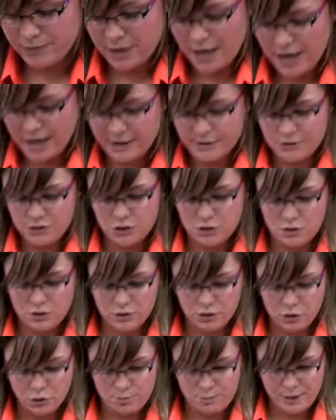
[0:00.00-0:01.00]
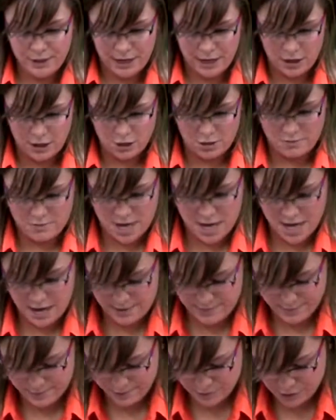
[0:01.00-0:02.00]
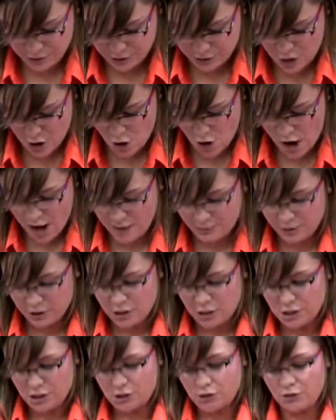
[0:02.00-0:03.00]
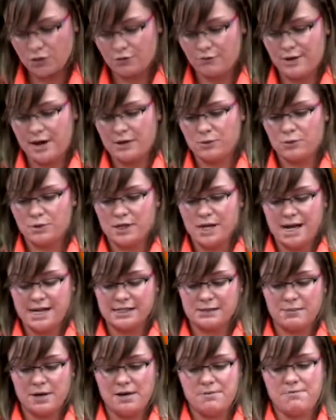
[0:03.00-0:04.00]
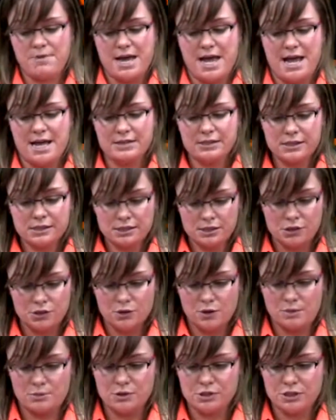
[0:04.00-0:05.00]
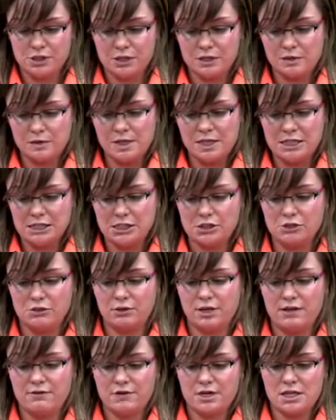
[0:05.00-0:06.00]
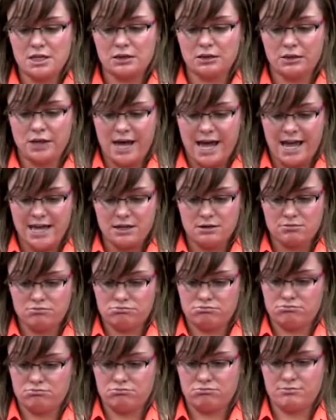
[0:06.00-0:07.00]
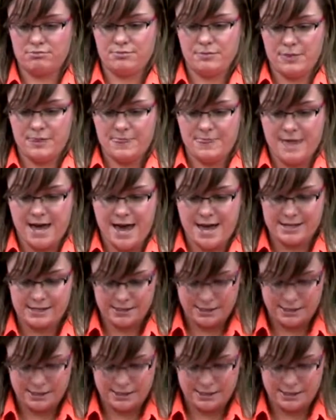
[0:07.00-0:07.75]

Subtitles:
kind of do a little pyramid. So I'm going to do the red one as my base. So I'm just going to leave it like that